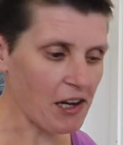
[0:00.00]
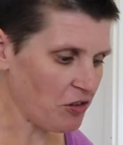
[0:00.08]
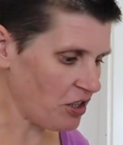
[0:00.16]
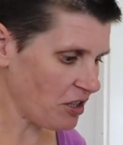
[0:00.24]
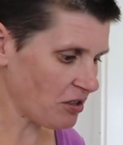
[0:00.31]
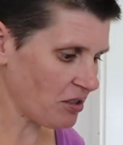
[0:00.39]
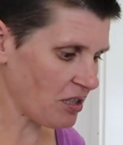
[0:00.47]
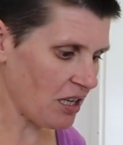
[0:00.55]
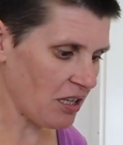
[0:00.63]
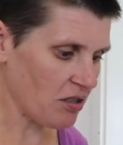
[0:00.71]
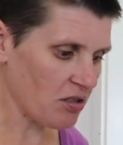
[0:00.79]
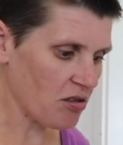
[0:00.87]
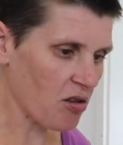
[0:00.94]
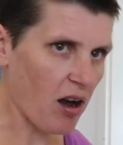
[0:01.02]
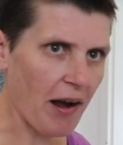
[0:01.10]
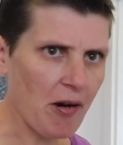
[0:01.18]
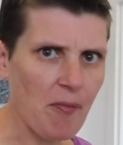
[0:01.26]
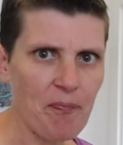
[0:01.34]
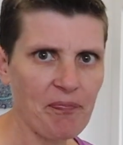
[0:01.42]
and this is
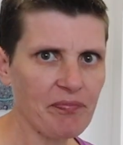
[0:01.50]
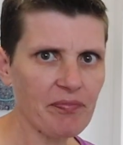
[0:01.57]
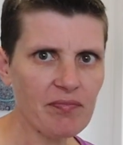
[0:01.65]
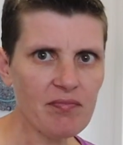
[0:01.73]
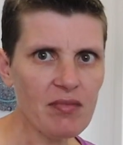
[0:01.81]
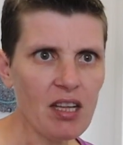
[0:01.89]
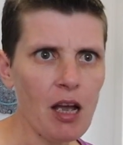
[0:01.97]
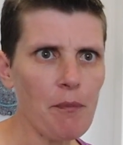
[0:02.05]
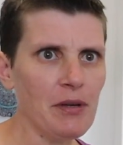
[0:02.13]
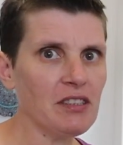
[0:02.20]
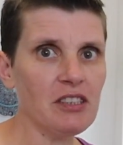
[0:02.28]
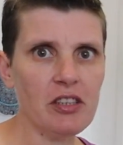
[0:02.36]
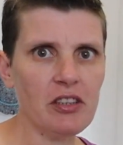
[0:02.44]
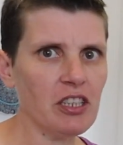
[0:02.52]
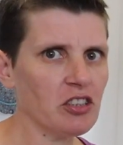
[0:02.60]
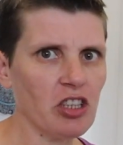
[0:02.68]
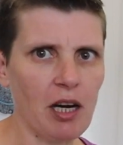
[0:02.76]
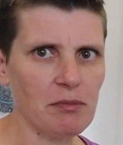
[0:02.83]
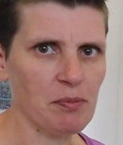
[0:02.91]
like a bazillion
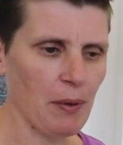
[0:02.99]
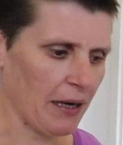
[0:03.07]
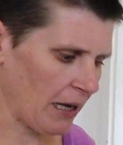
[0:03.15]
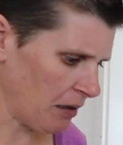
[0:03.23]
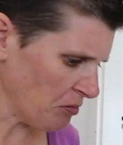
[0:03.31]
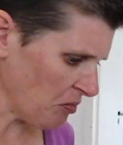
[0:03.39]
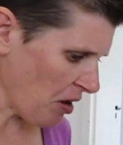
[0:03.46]
times better.